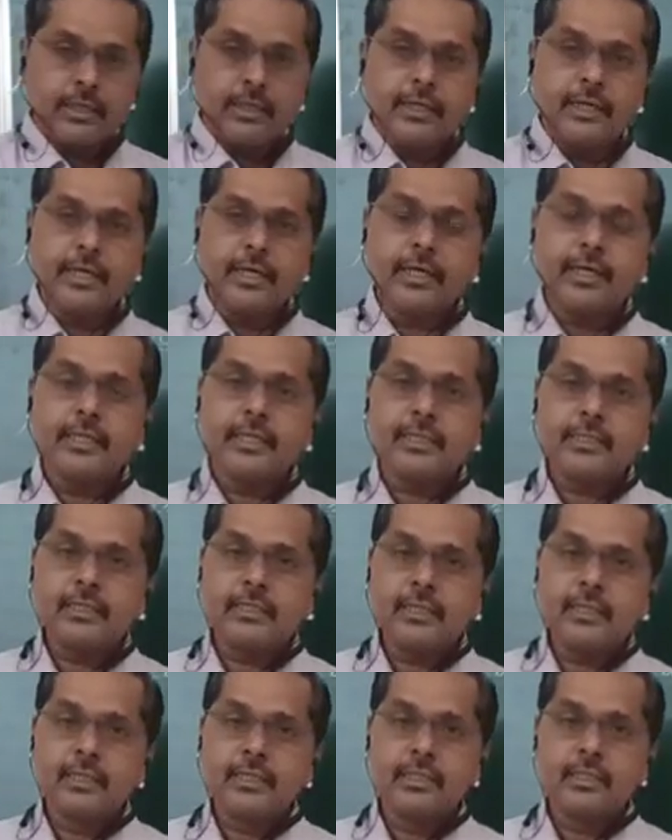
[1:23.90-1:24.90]
Here it
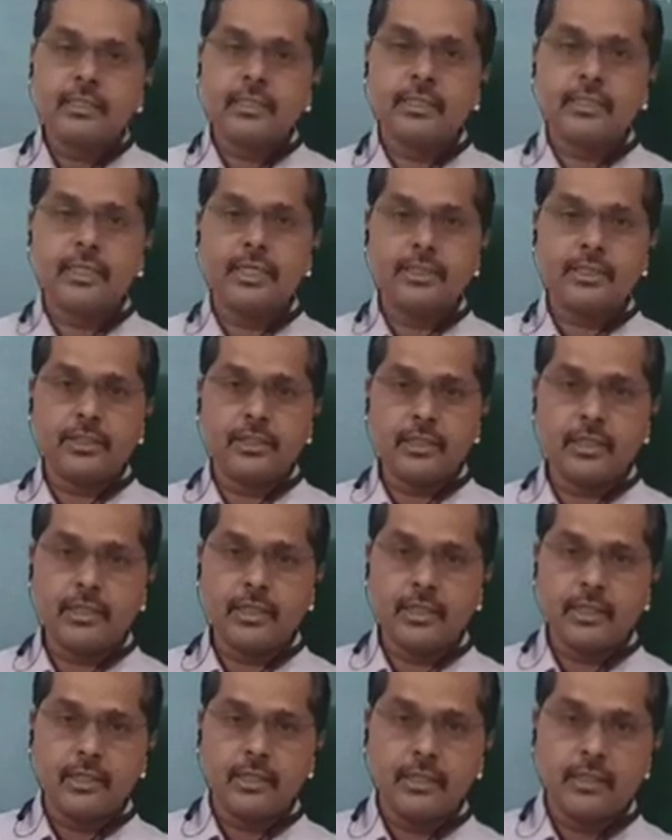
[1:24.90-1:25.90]
is
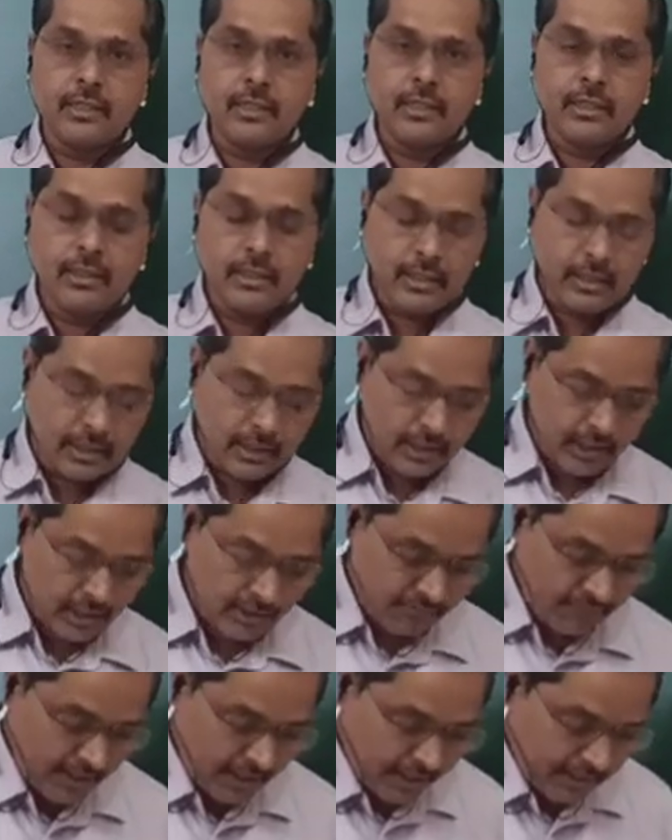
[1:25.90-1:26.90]
stationary.
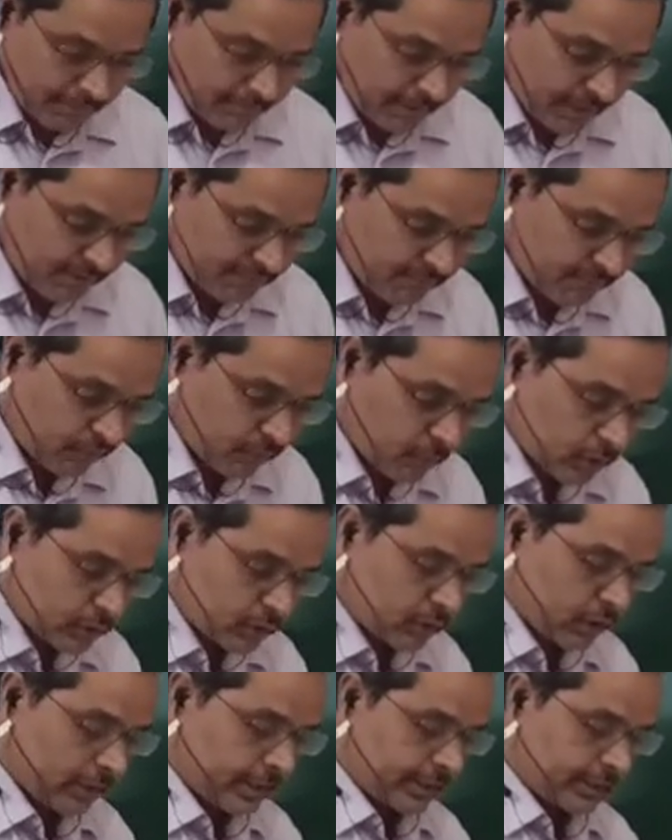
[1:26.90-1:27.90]
If I apply force
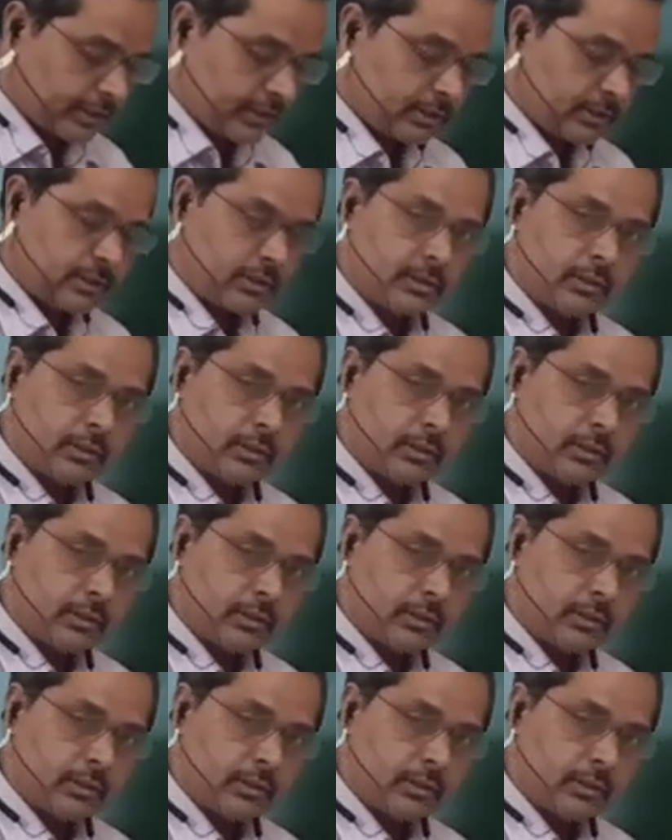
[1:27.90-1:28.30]
on it,